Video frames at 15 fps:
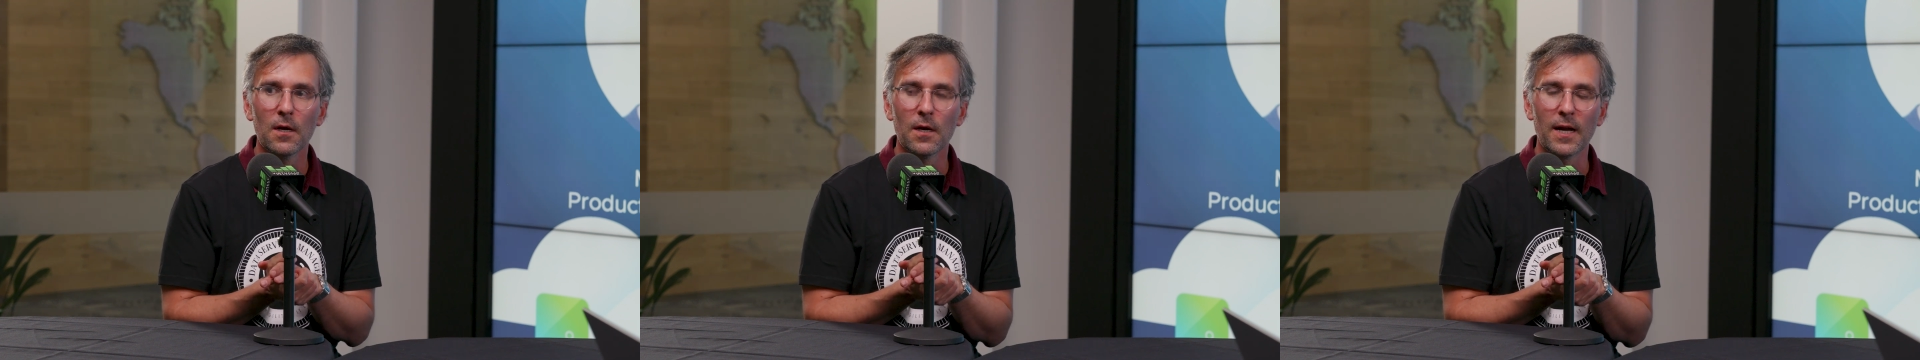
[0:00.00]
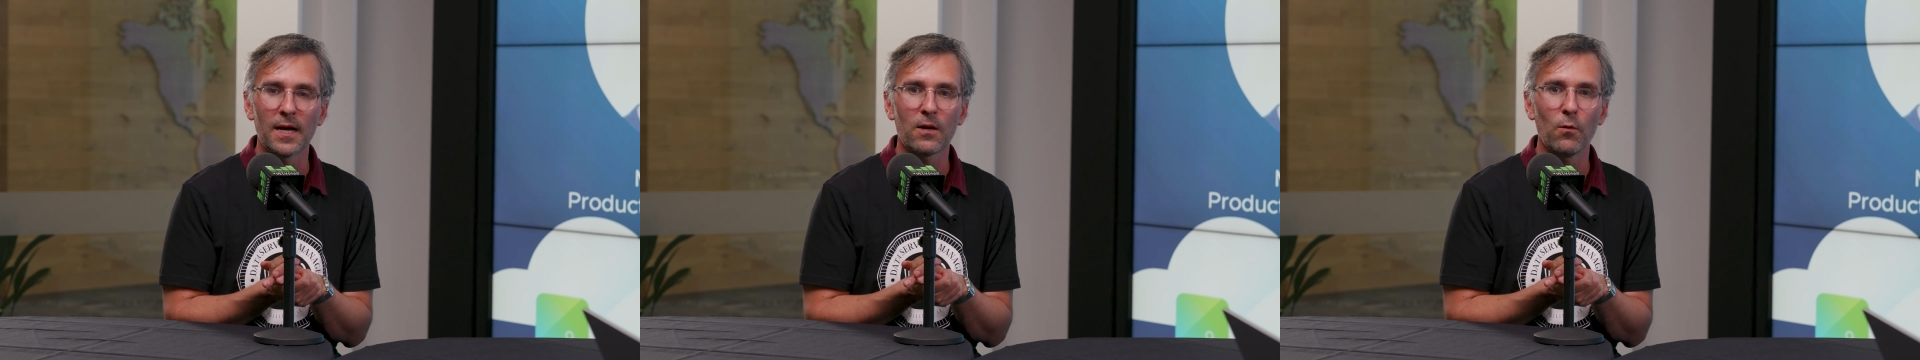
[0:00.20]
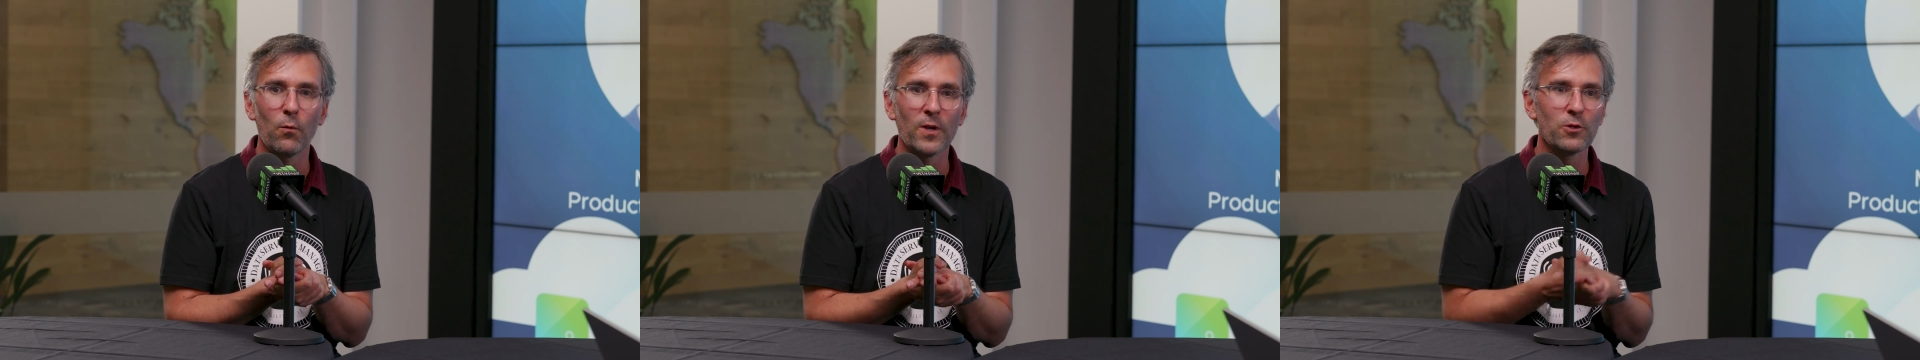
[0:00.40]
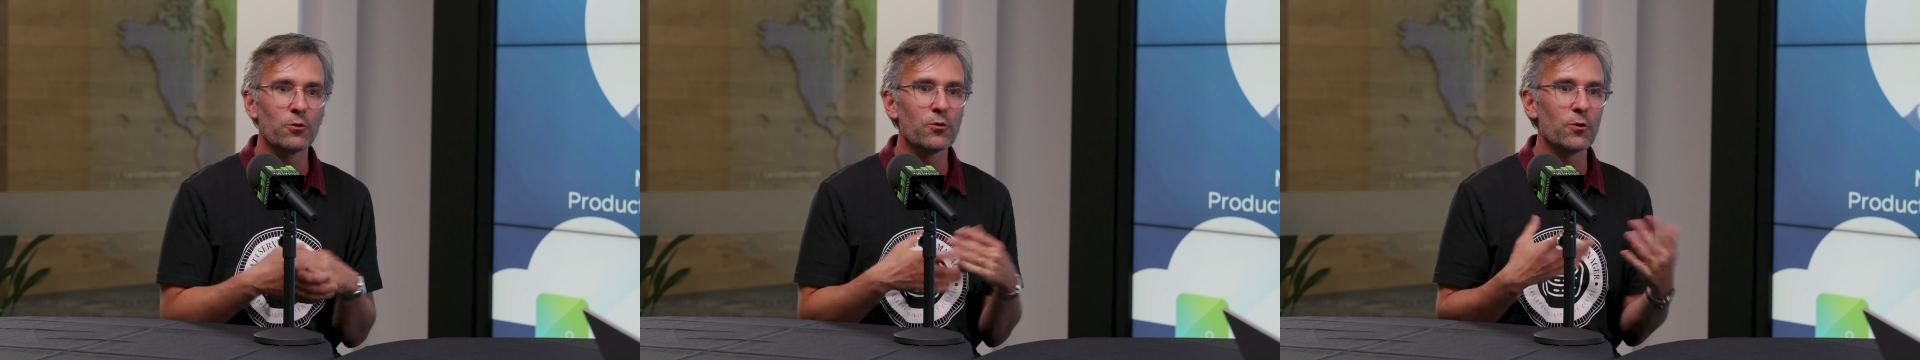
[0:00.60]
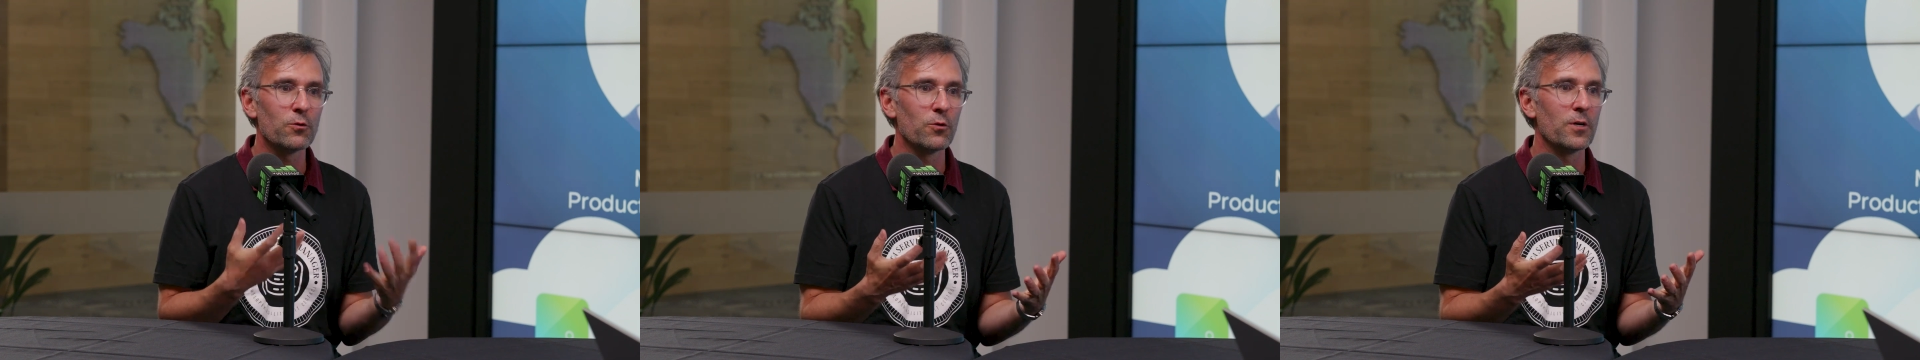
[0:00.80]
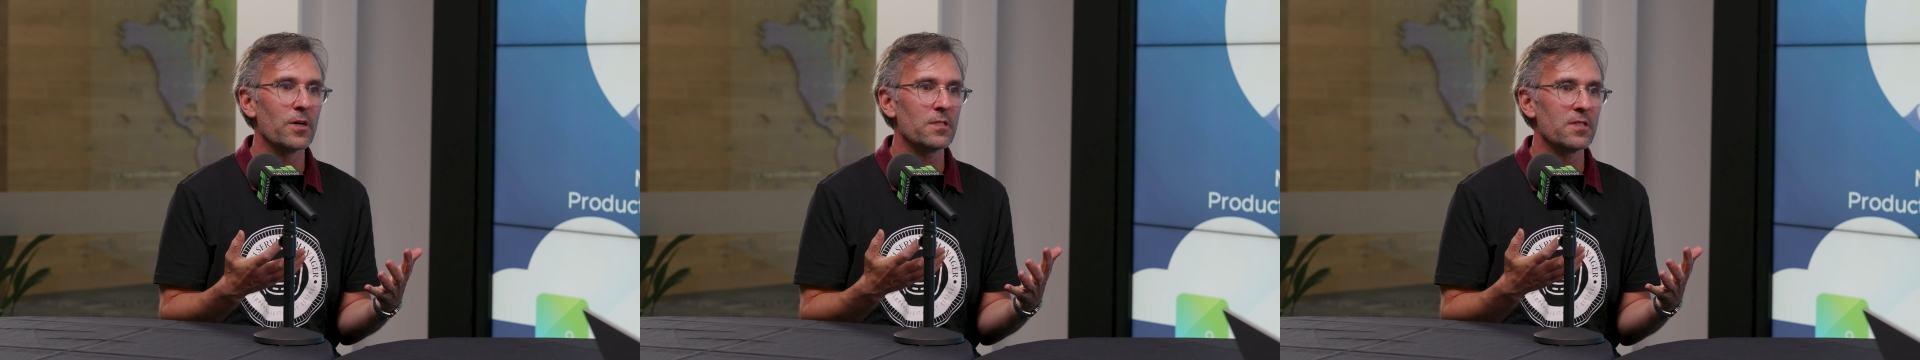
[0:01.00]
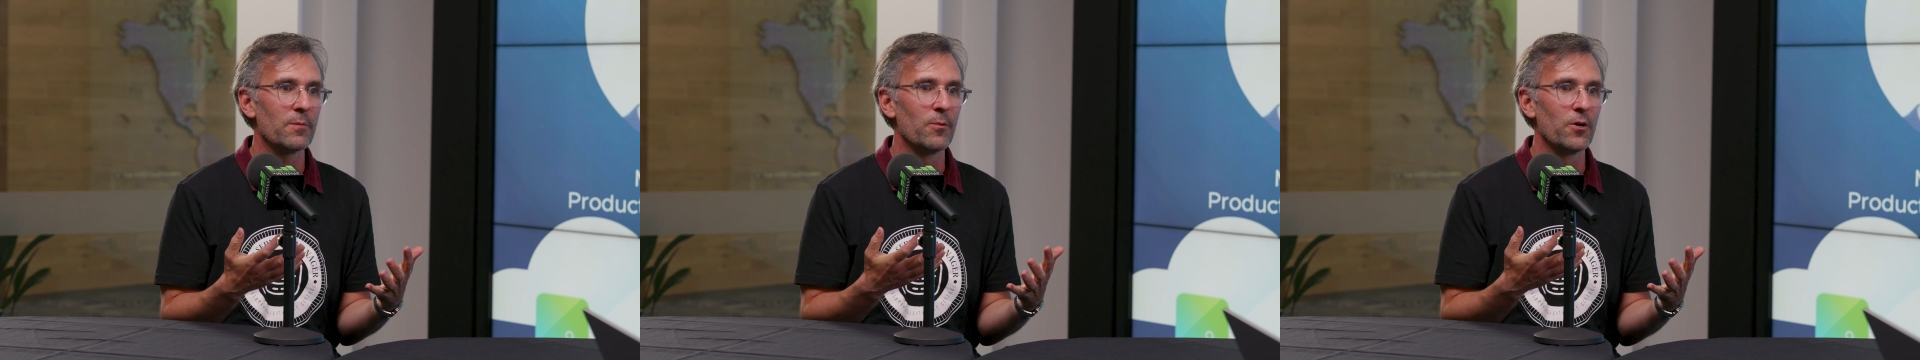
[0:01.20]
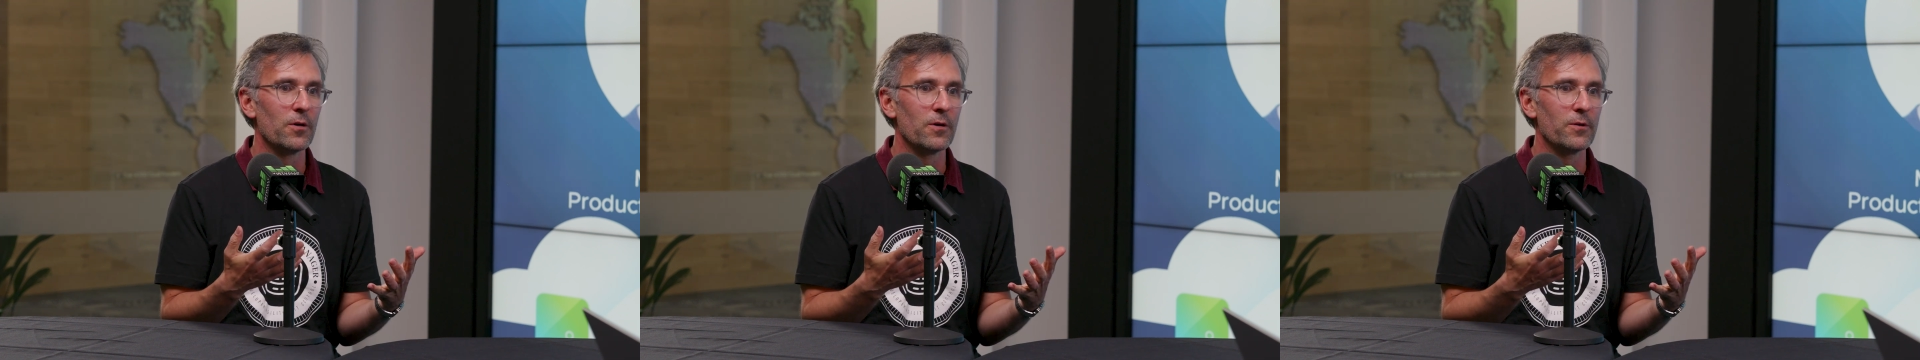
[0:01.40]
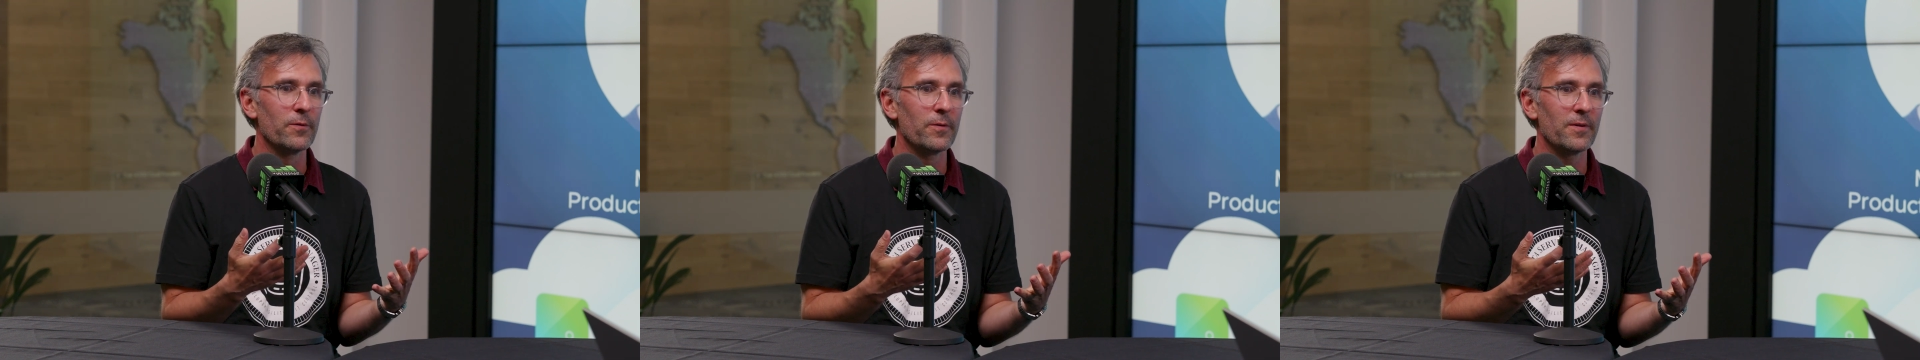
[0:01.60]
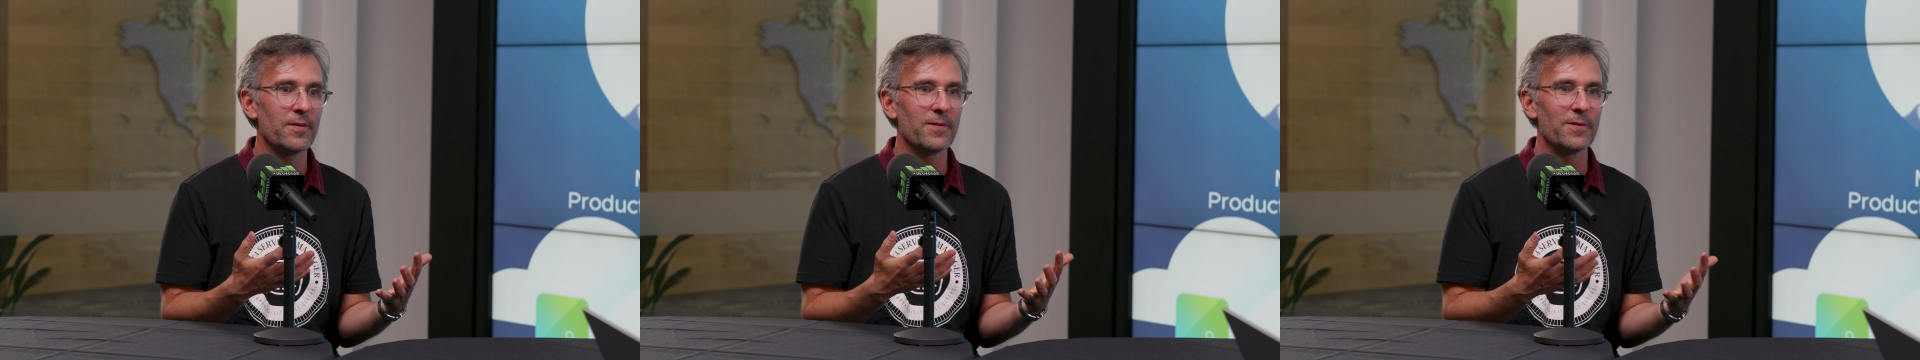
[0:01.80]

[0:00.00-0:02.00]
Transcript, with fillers: like, when you talk to customer,